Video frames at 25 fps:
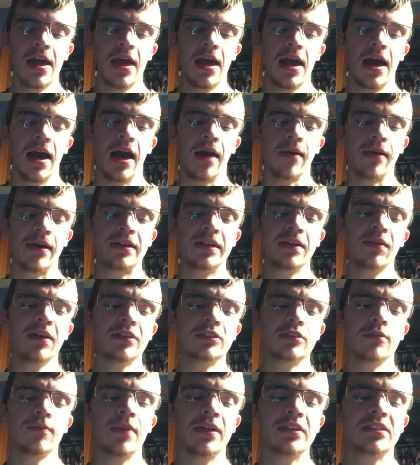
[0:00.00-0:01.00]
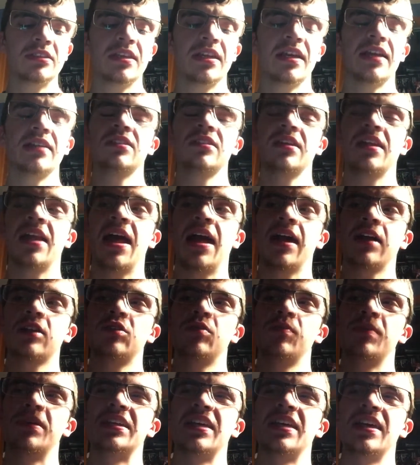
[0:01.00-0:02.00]
I think what's missing is an actual
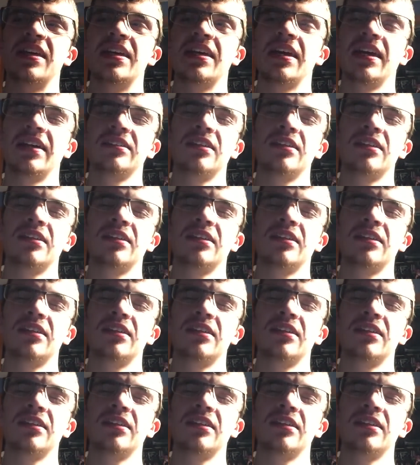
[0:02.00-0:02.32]
beginning.